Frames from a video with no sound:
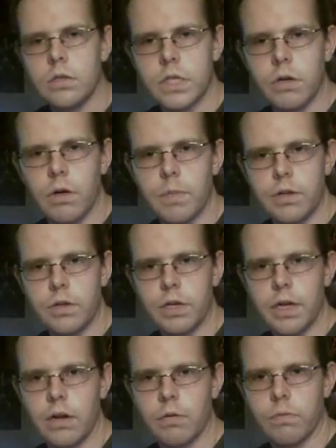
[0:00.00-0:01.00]
So I mean, you
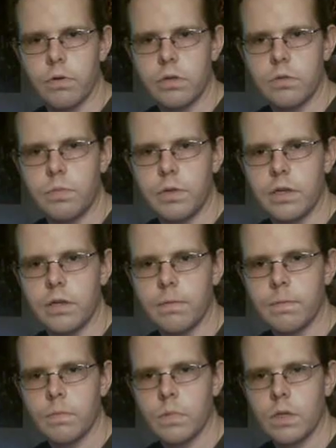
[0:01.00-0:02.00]
gotta really be
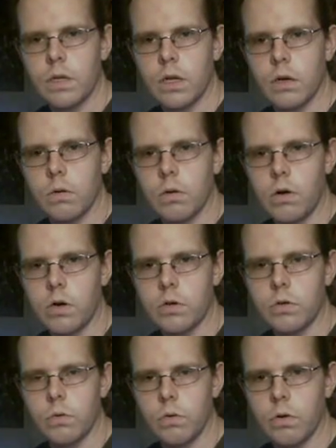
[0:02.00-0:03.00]

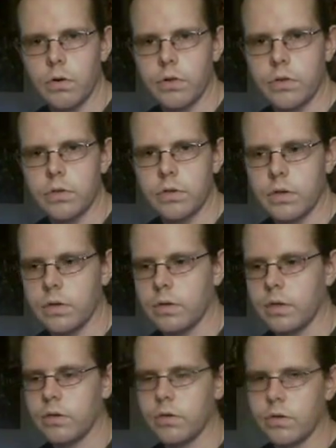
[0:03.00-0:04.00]
hardcore
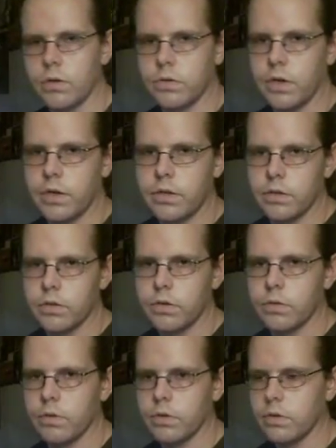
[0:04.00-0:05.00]
into collecting
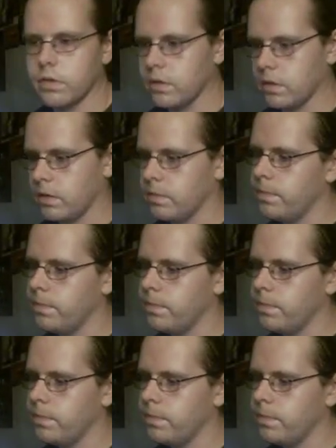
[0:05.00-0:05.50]
to really